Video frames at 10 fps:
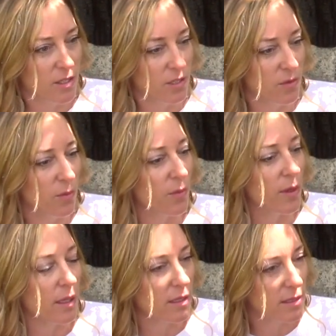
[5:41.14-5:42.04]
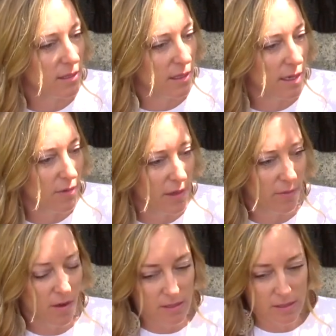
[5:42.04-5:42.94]
just works, and everything
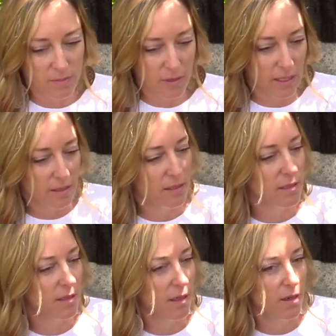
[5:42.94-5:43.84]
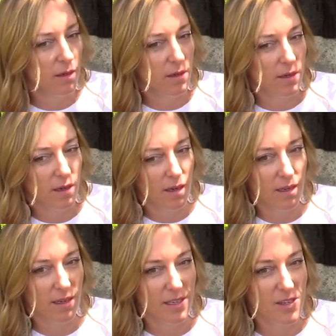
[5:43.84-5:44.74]
falls into place
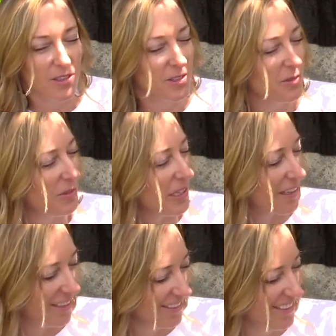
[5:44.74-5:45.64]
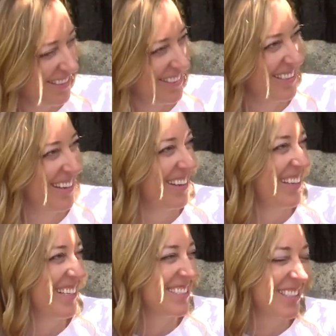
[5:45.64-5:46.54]
in your sphere. It's
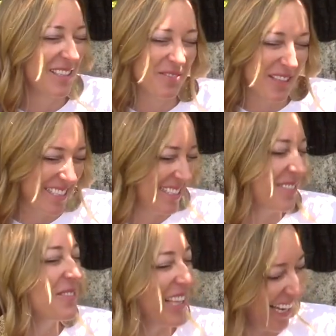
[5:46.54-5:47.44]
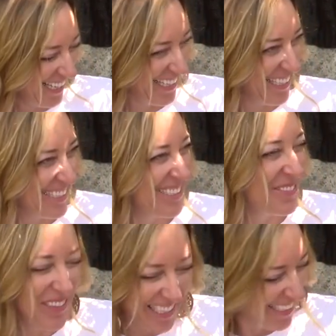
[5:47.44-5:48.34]
a good place to play,
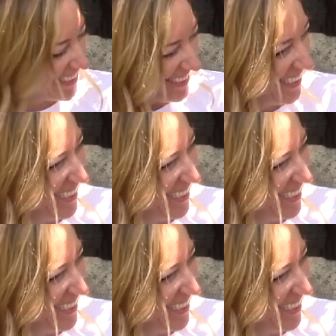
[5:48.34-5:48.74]
to be.